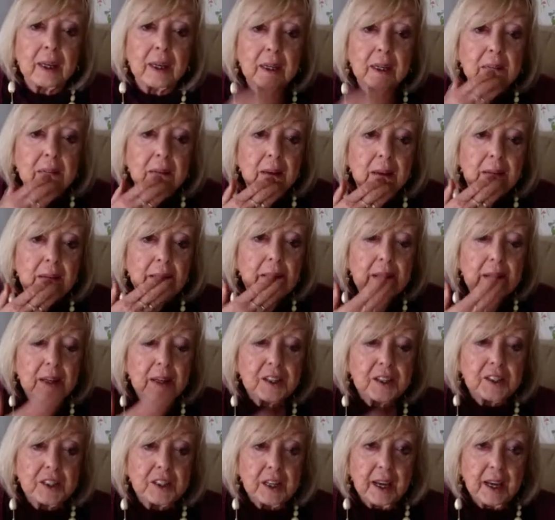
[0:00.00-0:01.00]
And
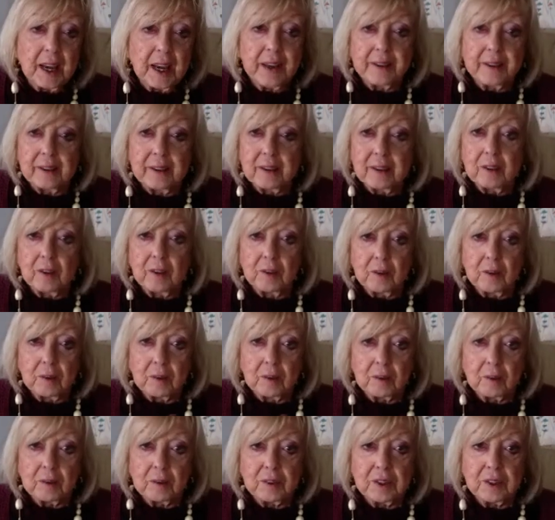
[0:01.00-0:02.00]
she had,
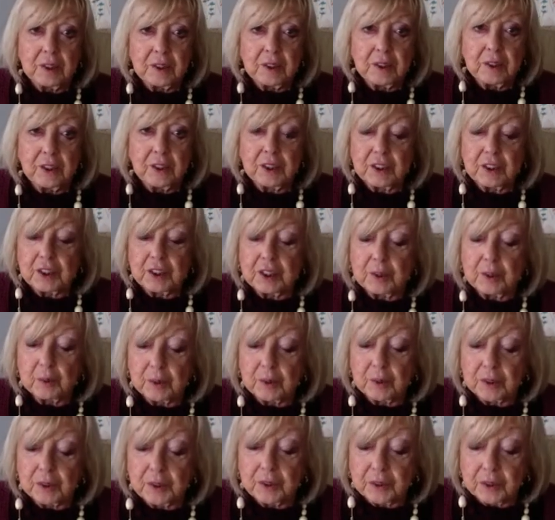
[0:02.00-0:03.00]
she
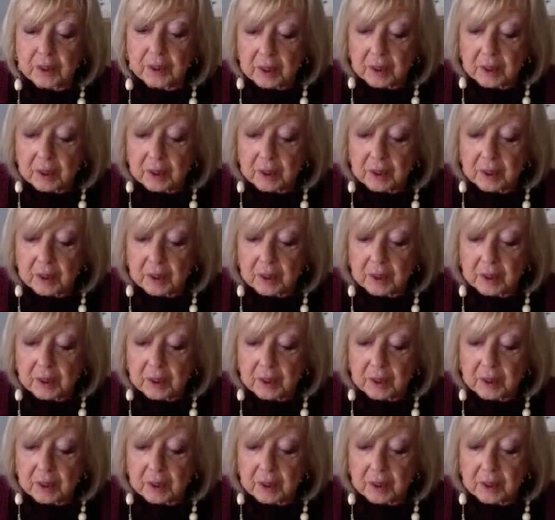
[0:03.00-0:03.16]
was